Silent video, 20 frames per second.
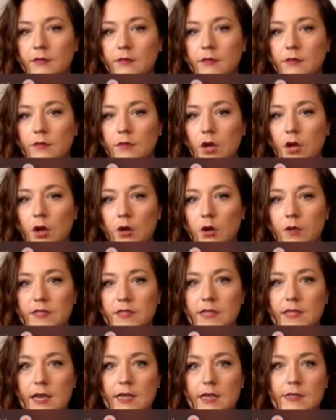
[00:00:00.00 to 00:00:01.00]

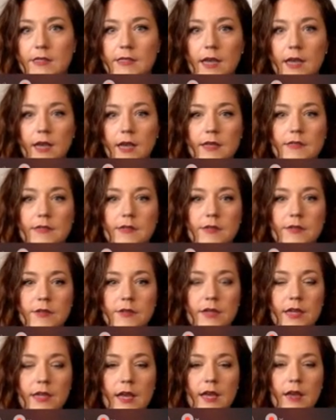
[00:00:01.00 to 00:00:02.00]
OSS, ISS right
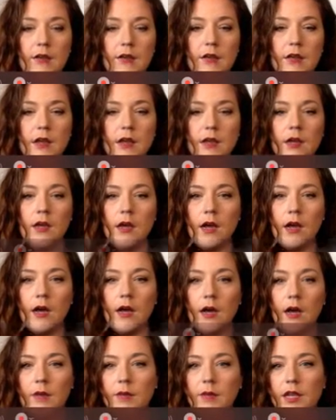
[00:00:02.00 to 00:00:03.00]
now,
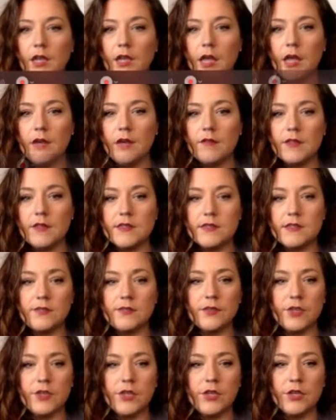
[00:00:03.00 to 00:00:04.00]
a lot of this is for
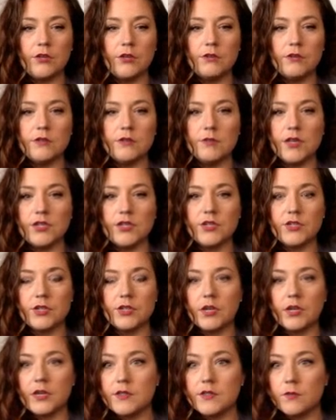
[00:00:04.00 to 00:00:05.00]
you to make sure
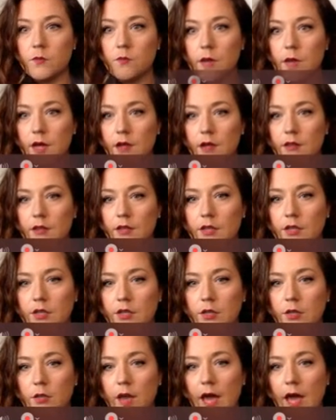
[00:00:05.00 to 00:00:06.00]
as well that you
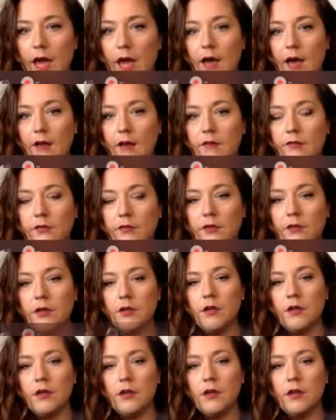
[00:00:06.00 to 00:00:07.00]
have
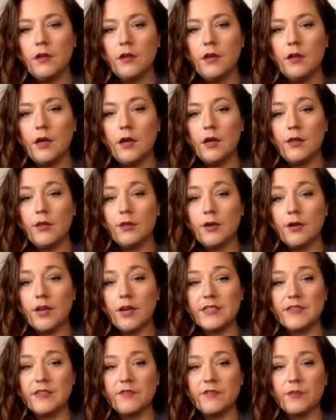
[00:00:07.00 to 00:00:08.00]
the correct
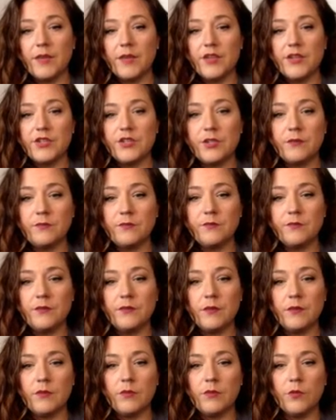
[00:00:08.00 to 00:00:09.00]
information
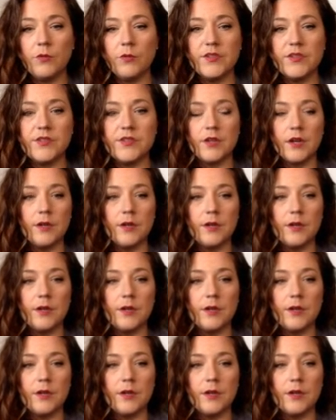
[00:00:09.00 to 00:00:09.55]
before we start.